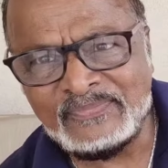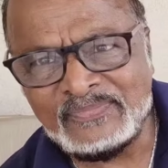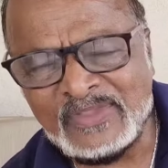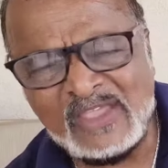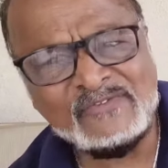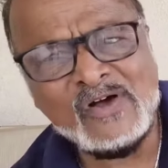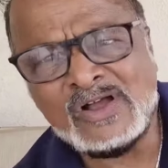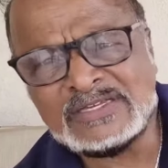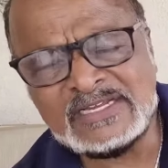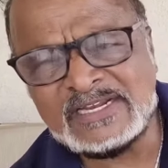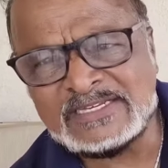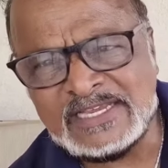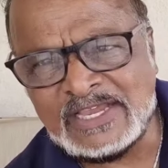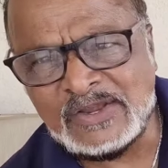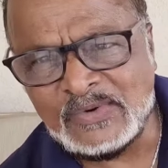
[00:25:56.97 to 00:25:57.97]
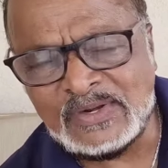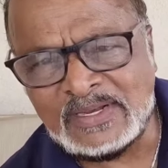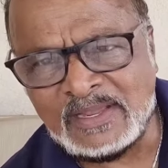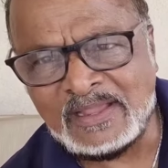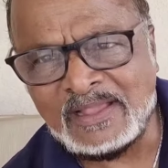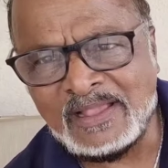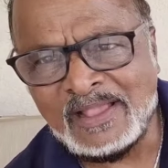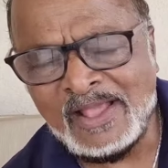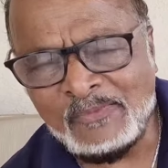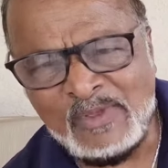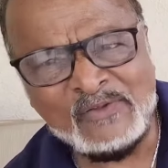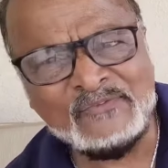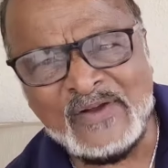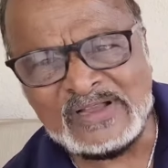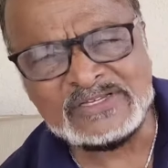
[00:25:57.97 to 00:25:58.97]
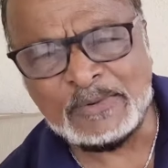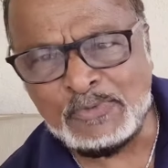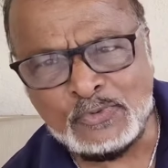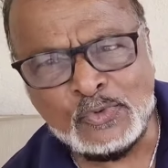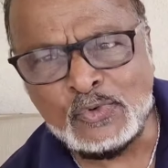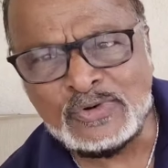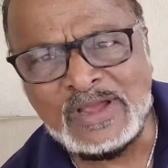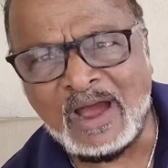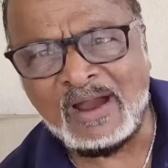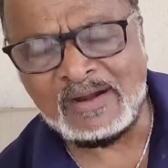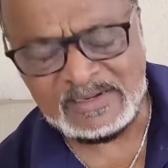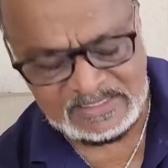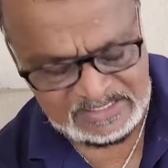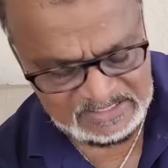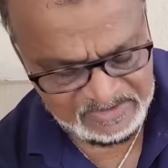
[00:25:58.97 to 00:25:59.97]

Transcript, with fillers: Even us in the security, we will find some rude guards.